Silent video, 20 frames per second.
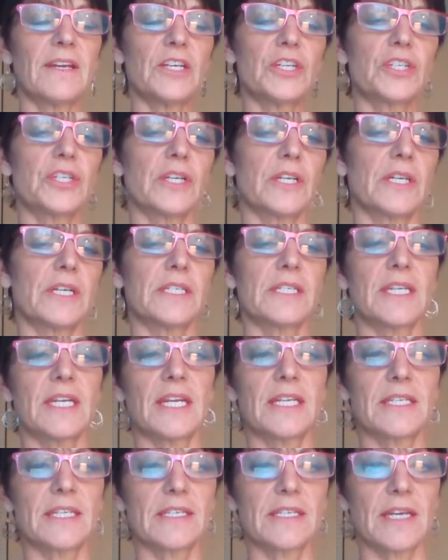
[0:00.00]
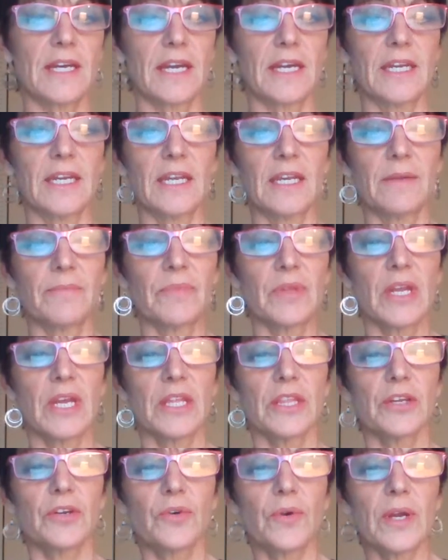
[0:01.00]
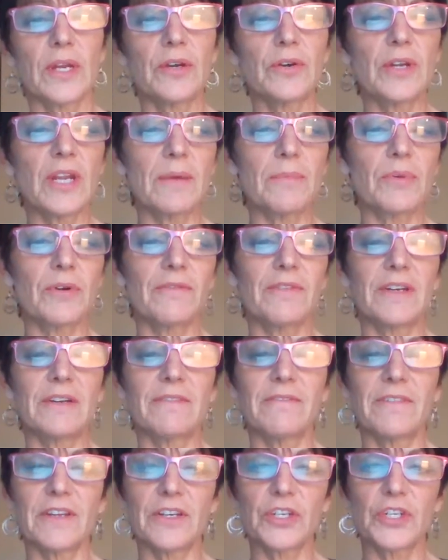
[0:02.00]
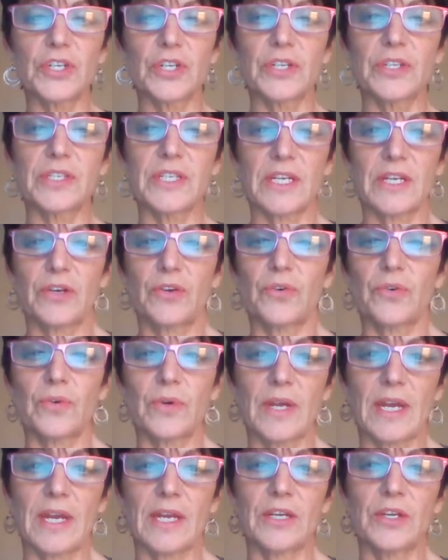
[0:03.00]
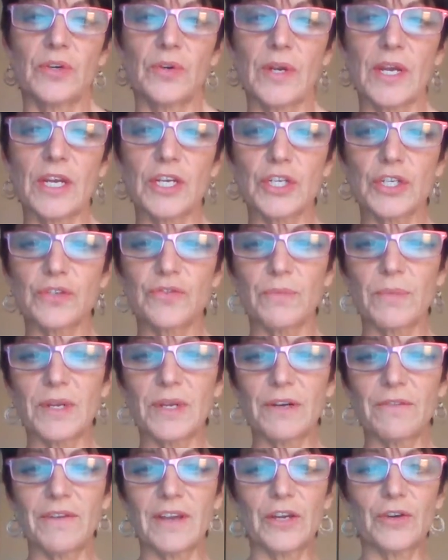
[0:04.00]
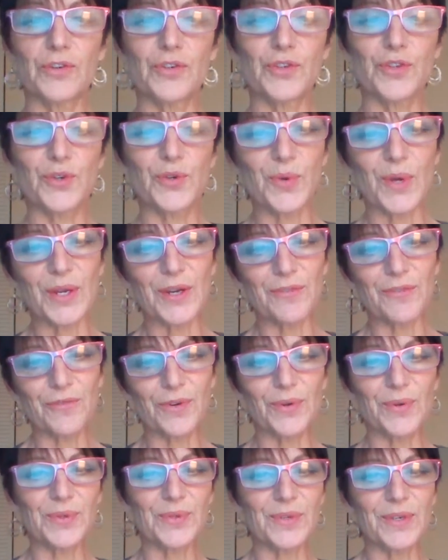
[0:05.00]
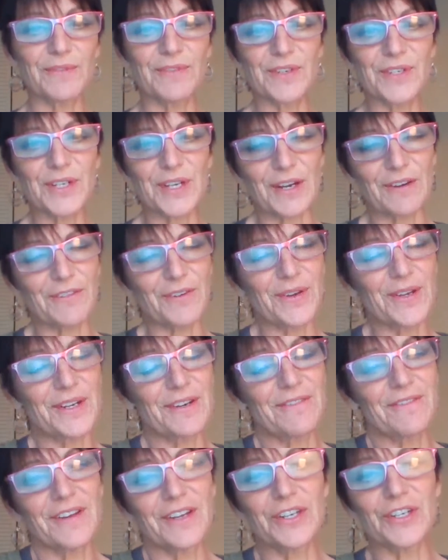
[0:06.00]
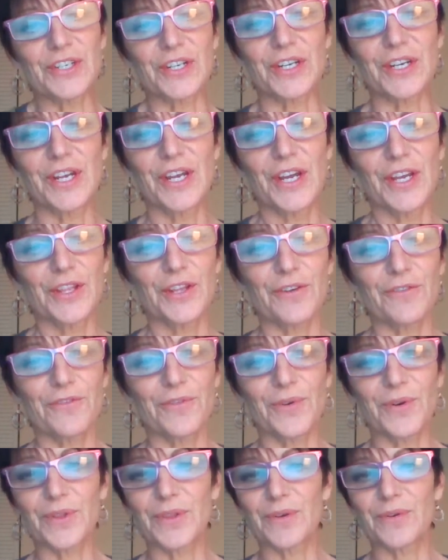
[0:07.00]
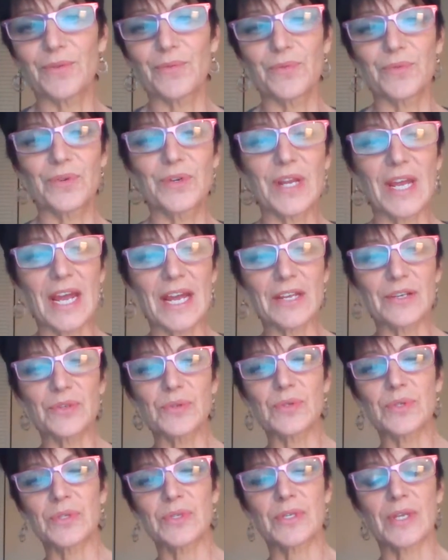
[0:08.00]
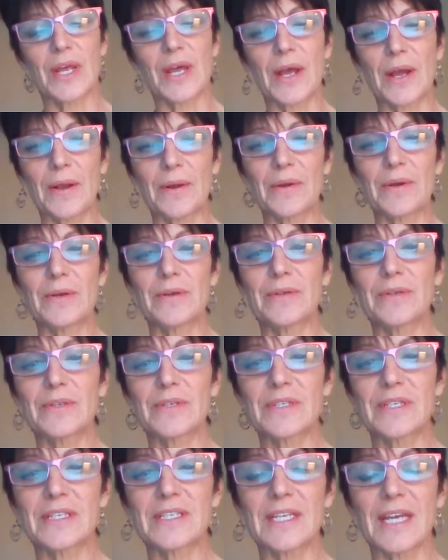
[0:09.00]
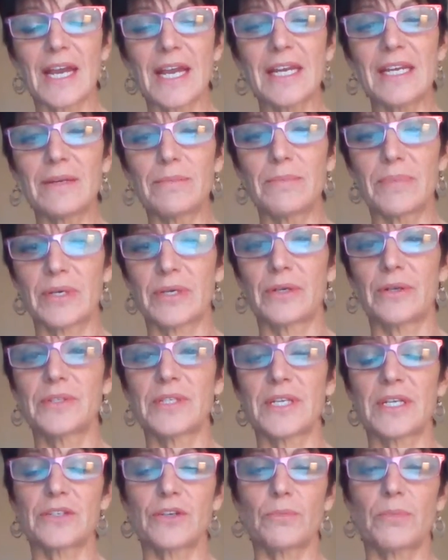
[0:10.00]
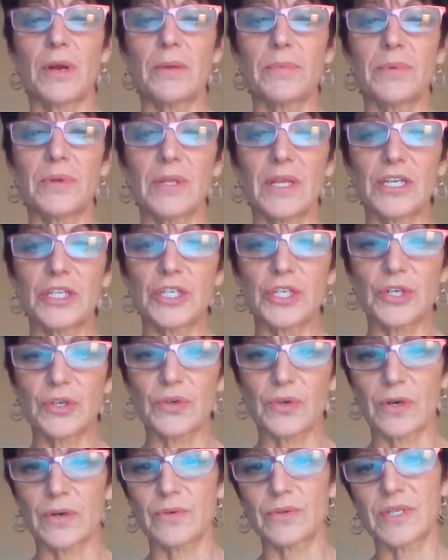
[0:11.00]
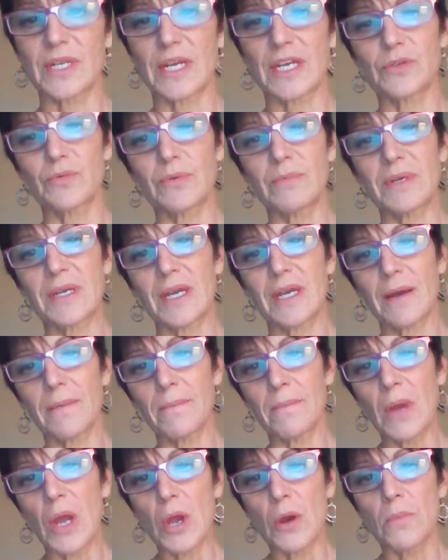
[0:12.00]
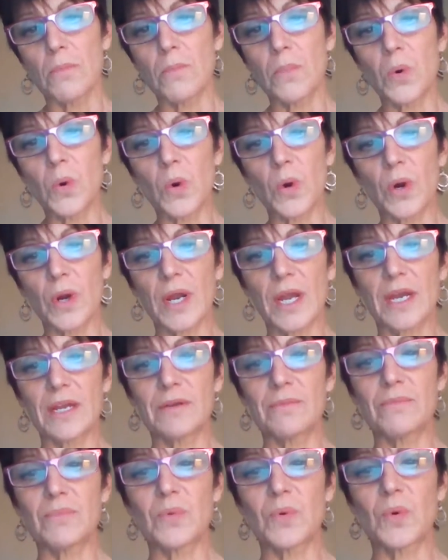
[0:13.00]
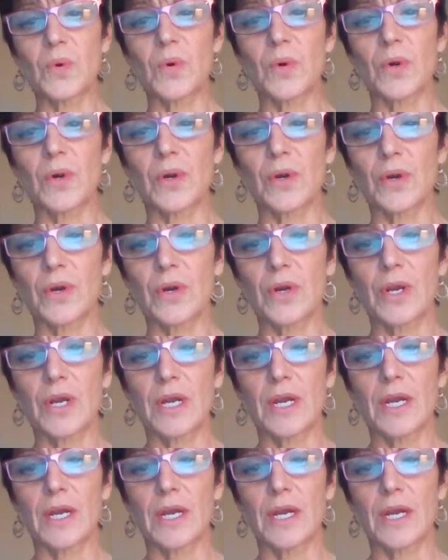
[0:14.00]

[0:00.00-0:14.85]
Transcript: In today's society. The greater number of inventions and creations from innovators, the greater frequency of discovery and invention. Therefore, as society builds, as our population grows, as we become more and more